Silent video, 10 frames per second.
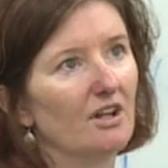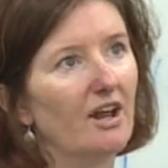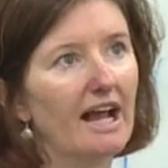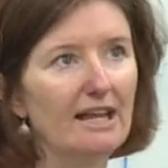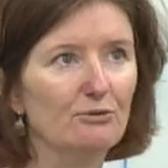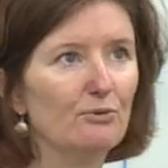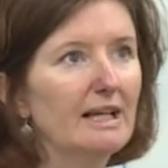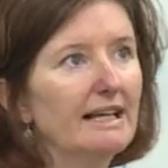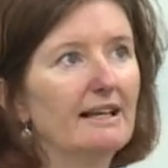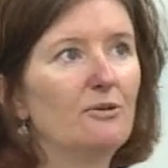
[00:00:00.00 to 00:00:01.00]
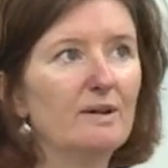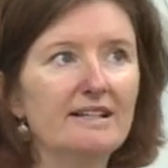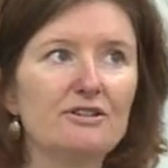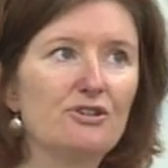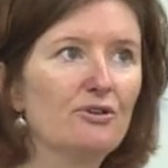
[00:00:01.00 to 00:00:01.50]
like, are you really
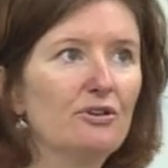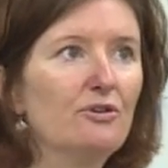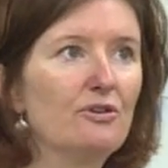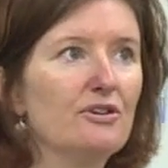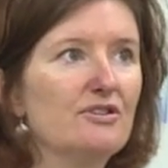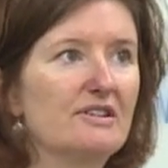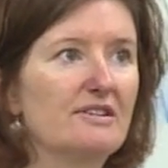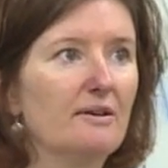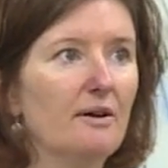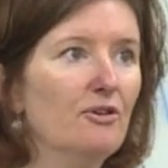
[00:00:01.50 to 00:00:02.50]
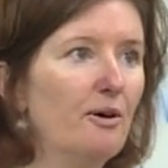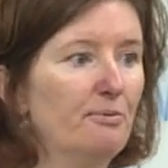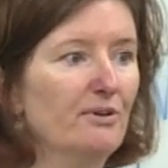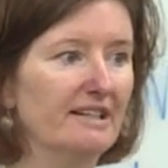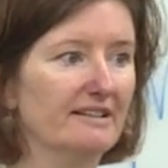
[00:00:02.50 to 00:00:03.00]
quitting sugar, or are you just not
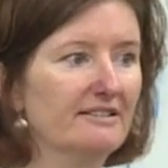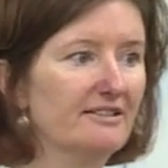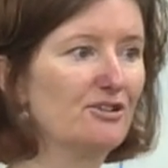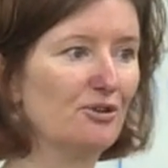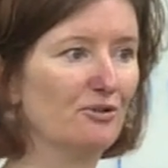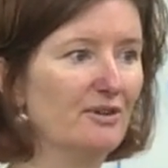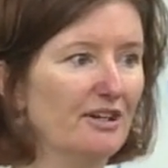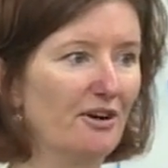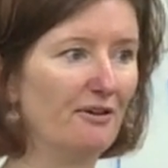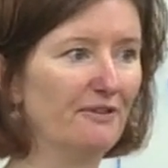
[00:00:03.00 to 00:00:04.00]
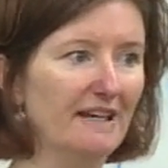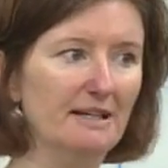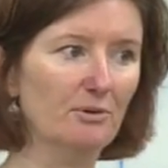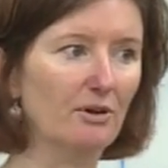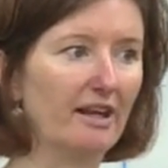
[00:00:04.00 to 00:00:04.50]
putting sugar in your coffee
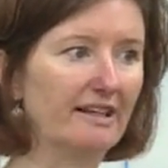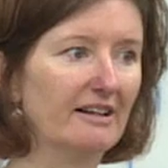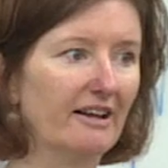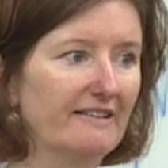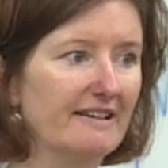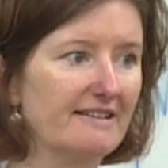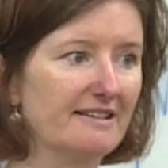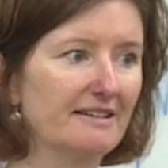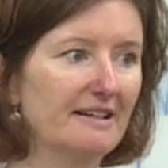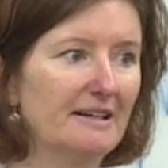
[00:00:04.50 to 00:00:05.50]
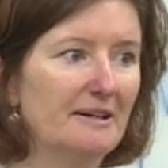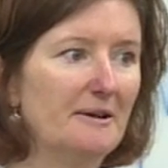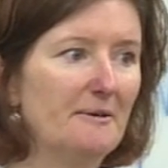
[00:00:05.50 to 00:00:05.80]
anymore? Like there's a...